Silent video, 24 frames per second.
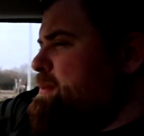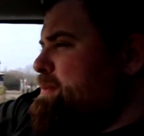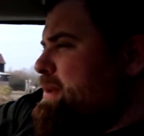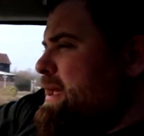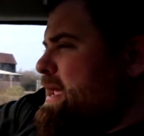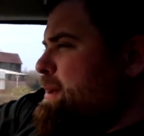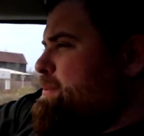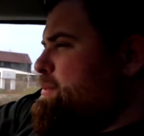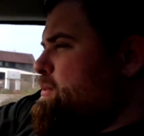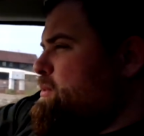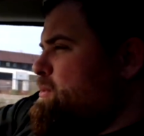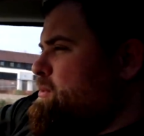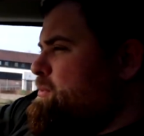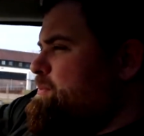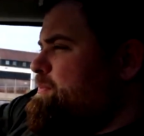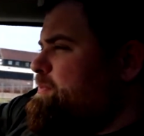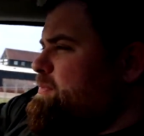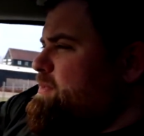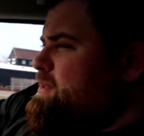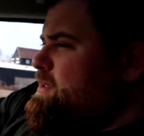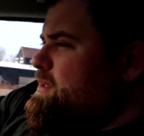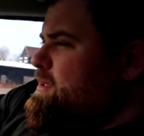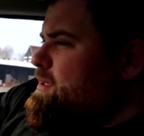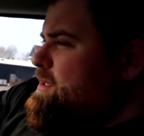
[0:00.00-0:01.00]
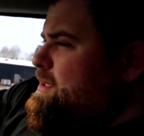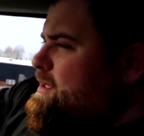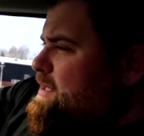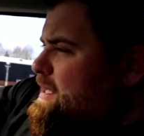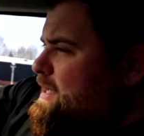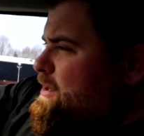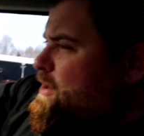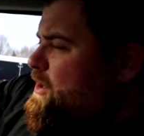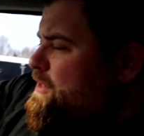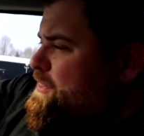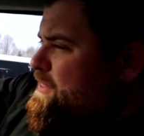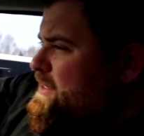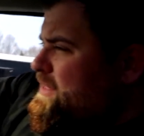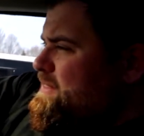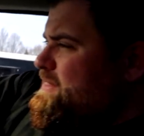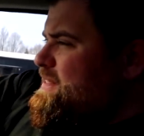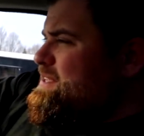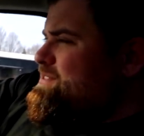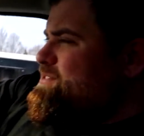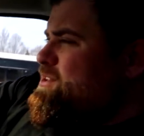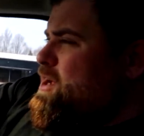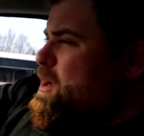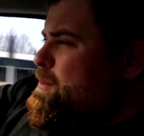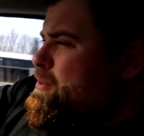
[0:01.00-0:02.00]
people. And I think
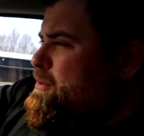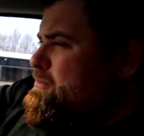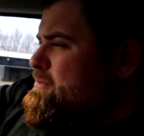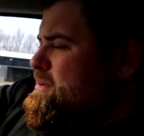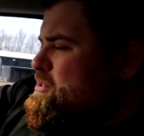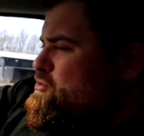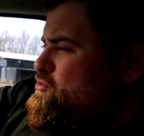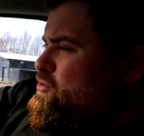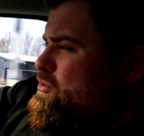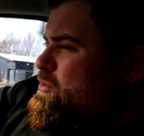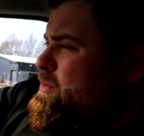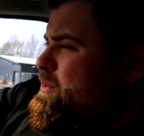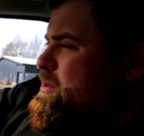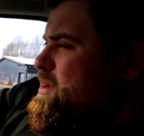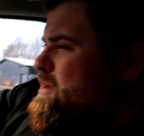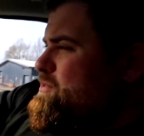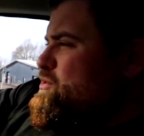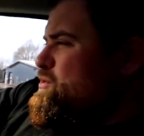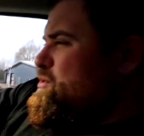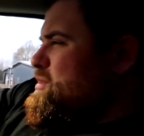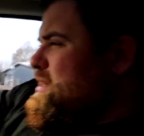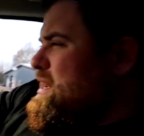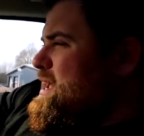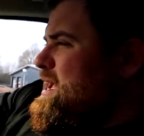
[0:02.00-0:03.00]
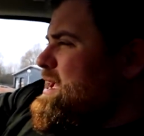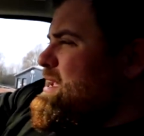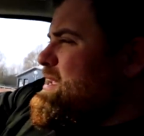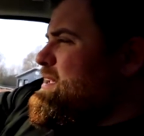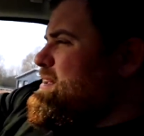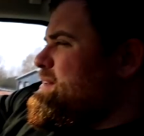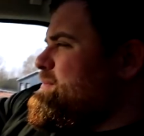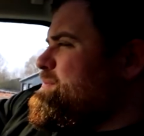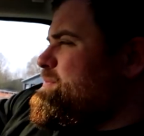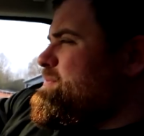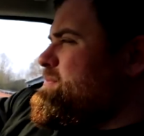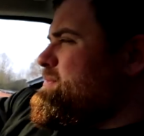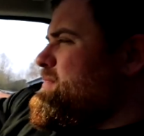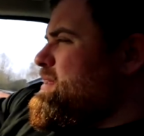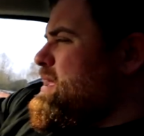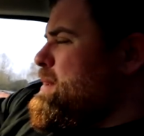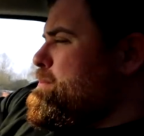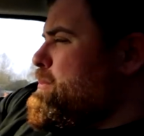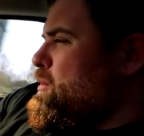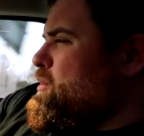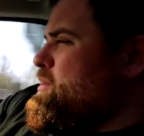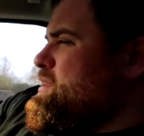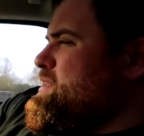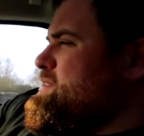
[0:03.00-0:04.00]
this type of restaurant that we're going to today
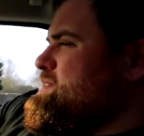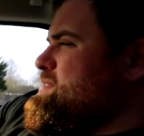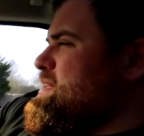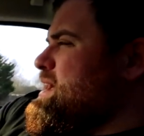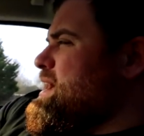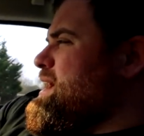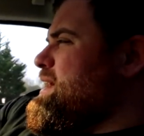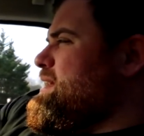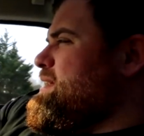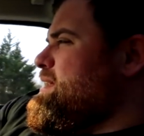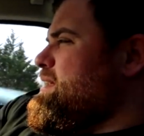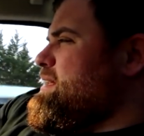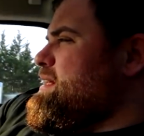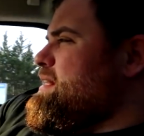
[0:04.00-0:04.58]
embodies that.